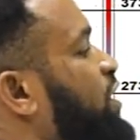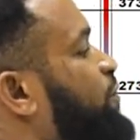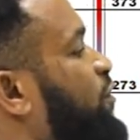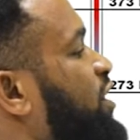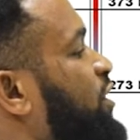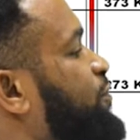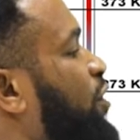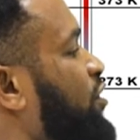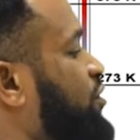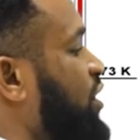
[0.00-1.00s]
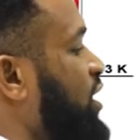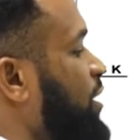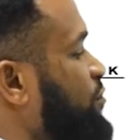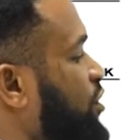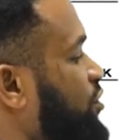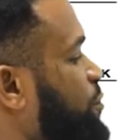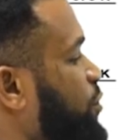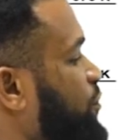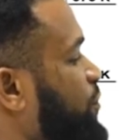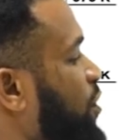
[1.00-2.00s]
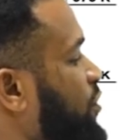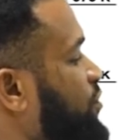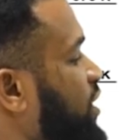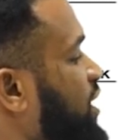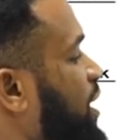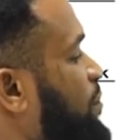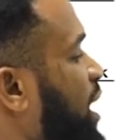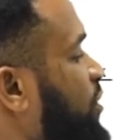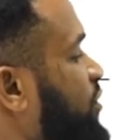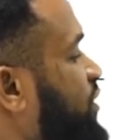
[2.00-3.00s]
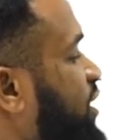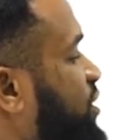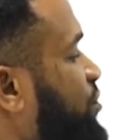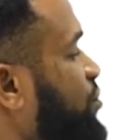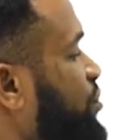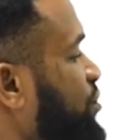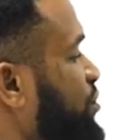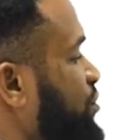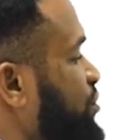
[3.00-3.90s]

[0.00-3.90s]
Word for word: is for this 400. I'm going to put 400 here minus 32.